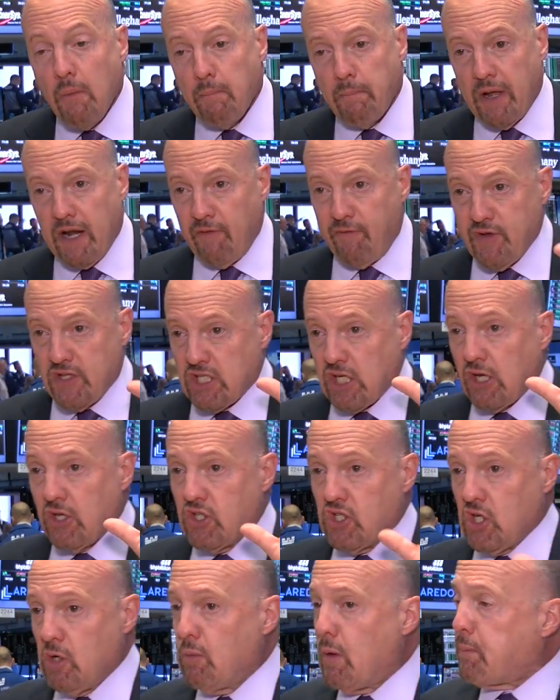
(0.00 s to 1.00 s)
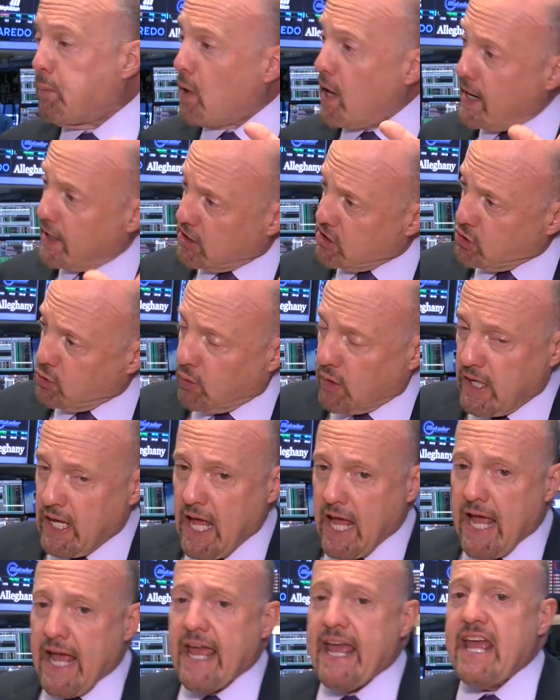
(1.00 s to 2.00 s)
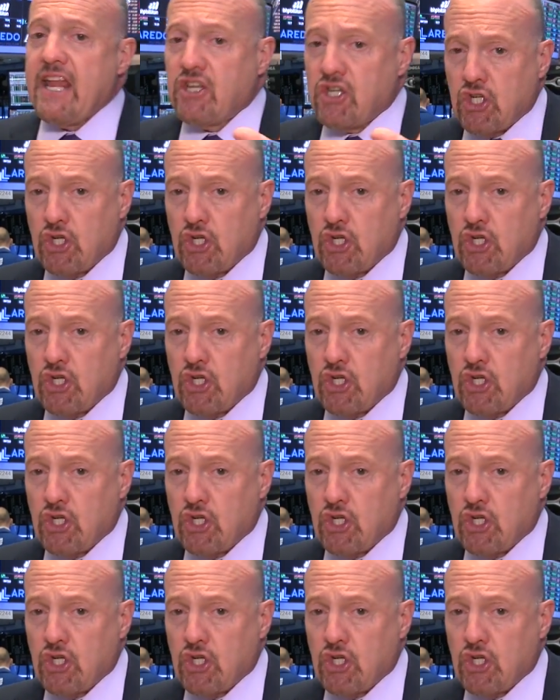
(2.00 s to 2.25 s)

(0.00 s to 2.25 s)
But if it's a consumer product story, it